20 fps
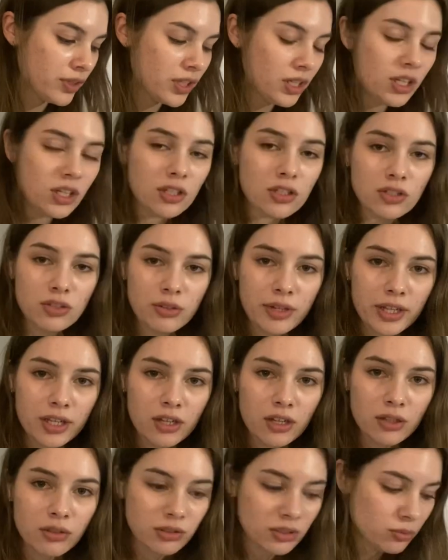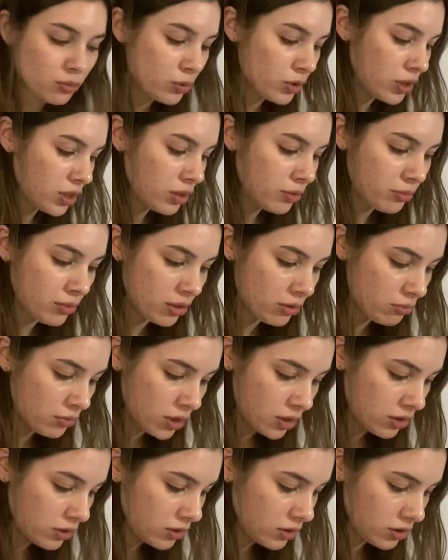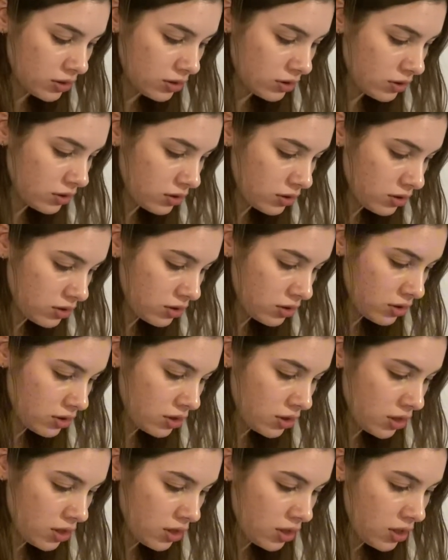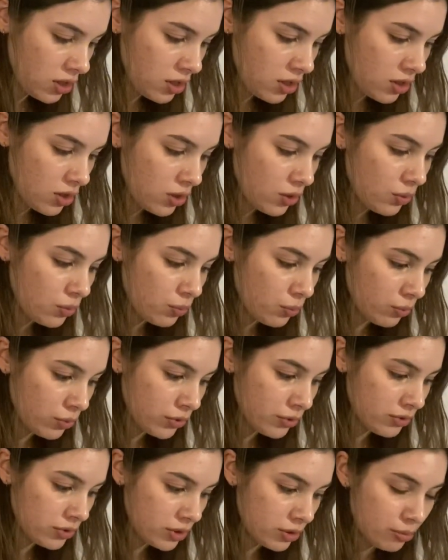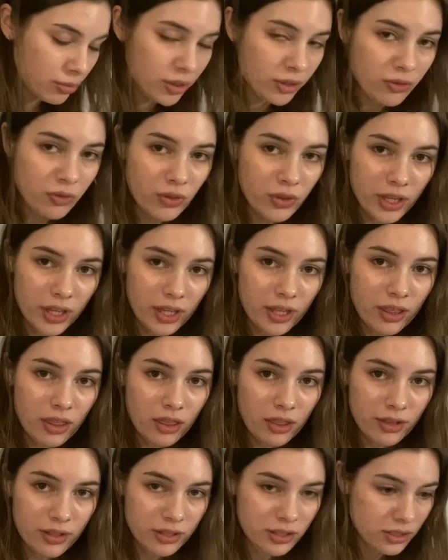needed to, I could go in the morning, but I'm not gonna worry about that this